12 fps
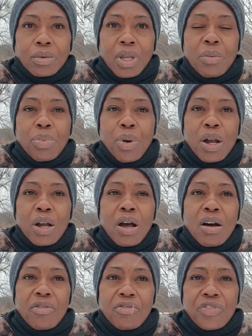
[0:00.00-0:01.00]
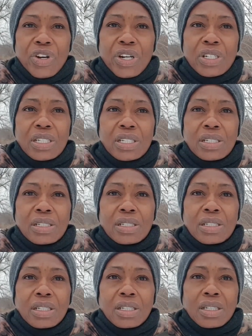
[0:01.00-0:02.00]
it brought comfort
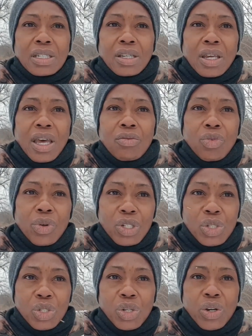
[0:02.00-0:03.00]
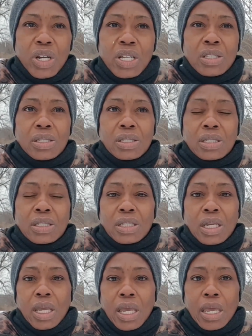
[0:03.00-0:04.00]
and
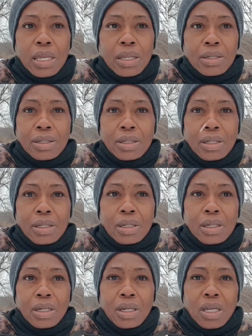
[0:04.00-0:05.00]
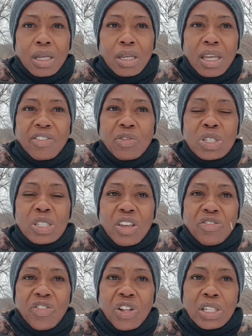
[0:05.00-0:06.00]
reassurance, and
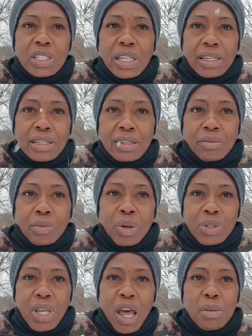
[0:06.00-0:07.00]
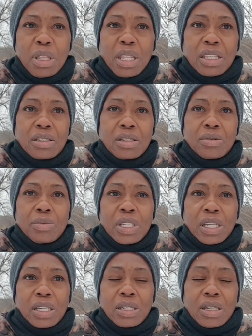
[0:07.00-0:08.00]
it felt like when it was coming, like it
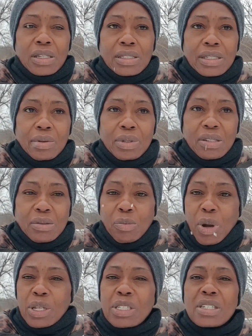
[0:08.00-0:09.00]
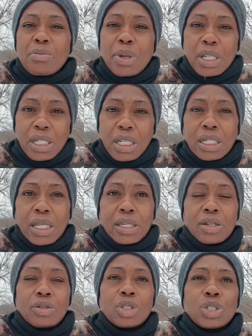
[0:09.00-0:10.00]
was stability,
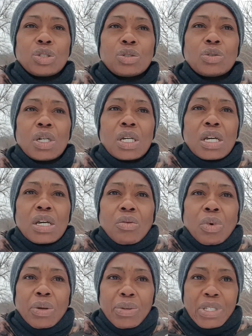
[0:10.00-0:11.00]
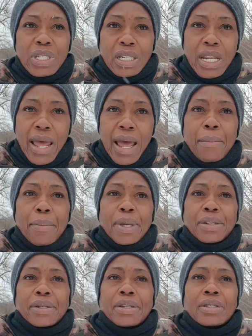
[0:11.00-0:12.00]
like you knew what was going to
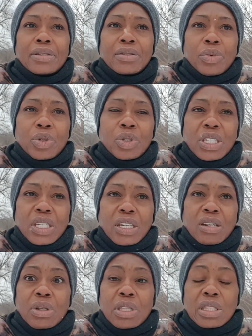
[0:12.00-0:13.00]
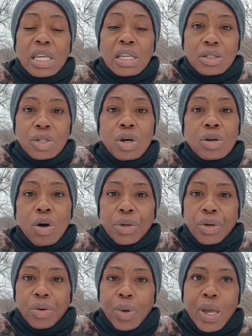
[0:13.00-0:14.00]
happen. It was a routine, and when things don't
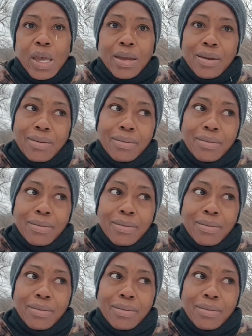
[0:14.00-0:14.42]
go your way,